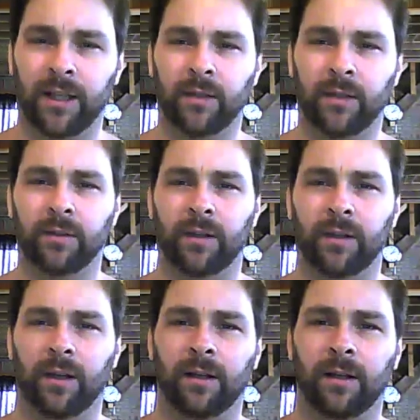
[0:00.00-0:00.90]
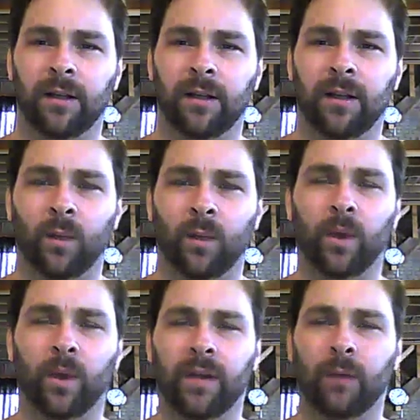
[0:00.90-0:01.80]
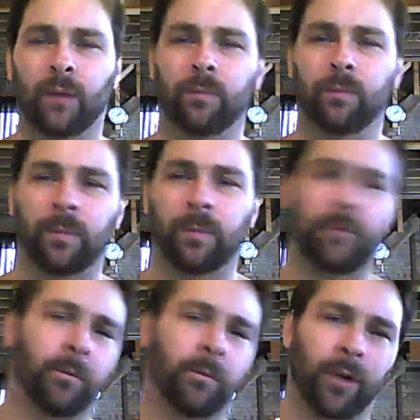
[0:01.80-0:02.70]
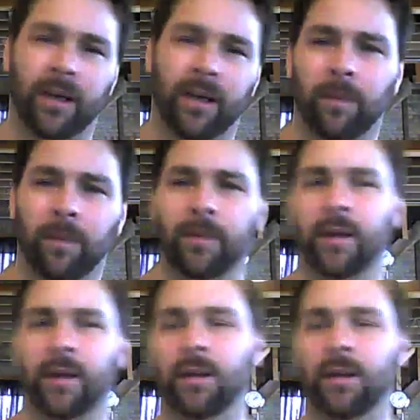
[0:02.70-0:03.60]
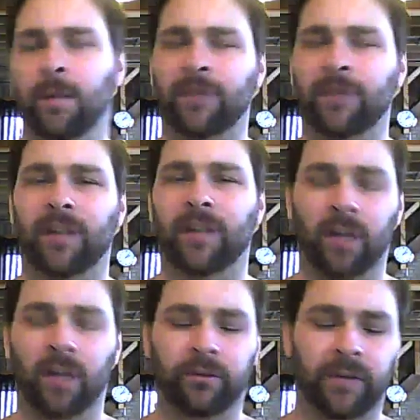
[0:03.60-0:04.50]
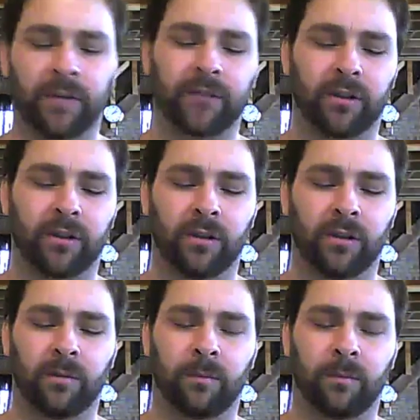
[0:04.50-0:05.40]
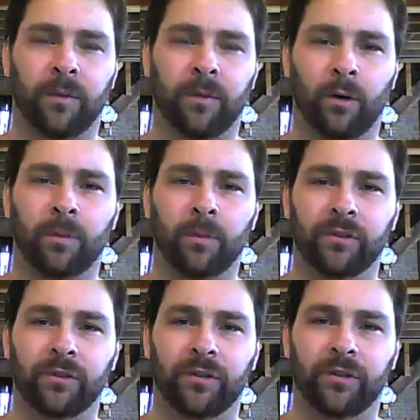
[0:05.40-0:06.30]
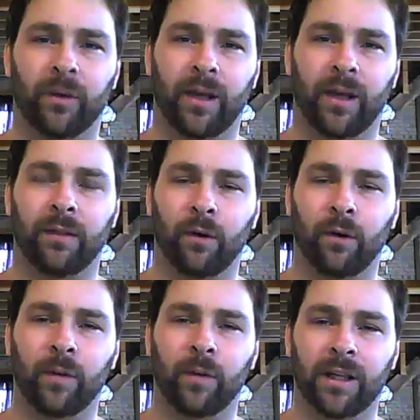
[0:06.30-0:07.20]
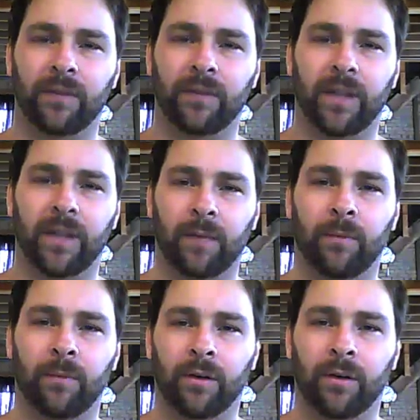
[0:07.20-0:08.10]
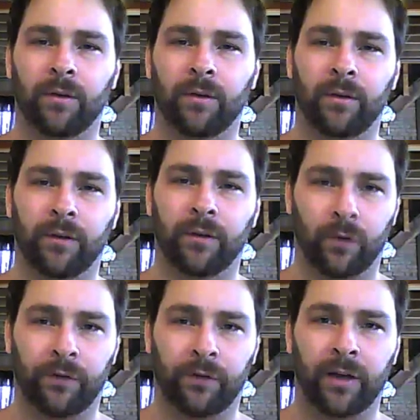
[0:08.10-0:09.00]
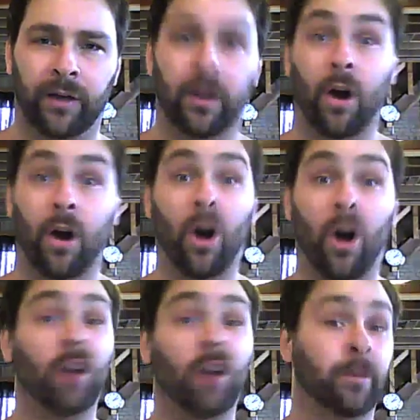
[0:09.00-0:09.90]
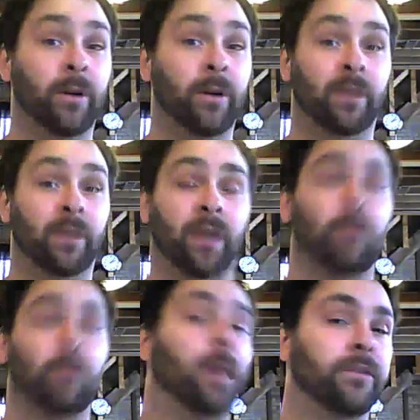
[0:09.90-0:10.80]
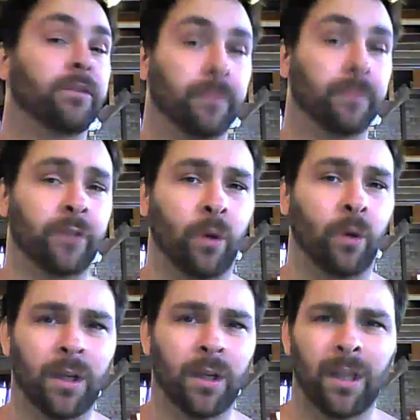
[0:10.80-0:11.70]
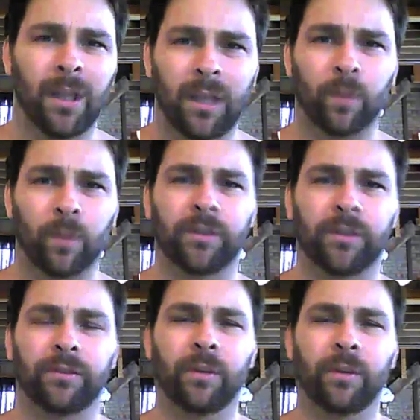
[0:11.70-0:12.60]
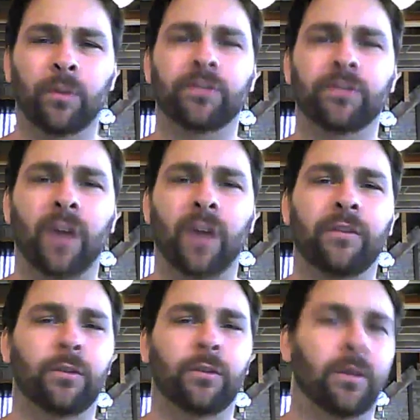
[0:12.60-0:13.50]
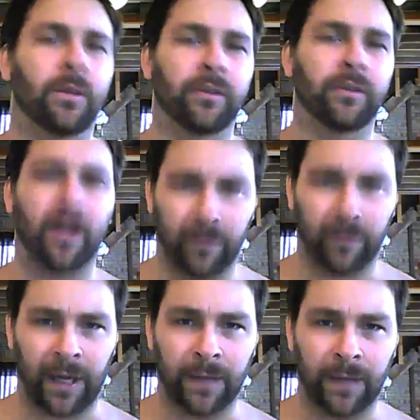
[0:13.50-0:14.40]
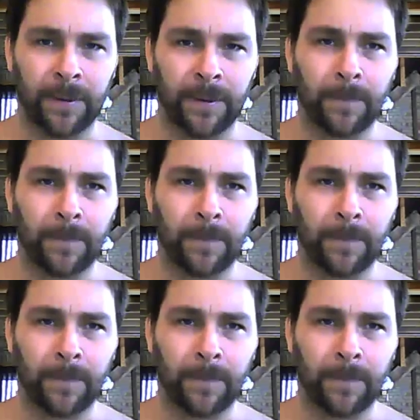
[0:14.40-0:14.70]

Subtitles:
and weirded out, go through the breakup, and I lost the testicle, the home business that I ran, the home that I lived in, and the girlfriend, all in the period of a couple months. And so it was as tough a 2 months as I've ever had.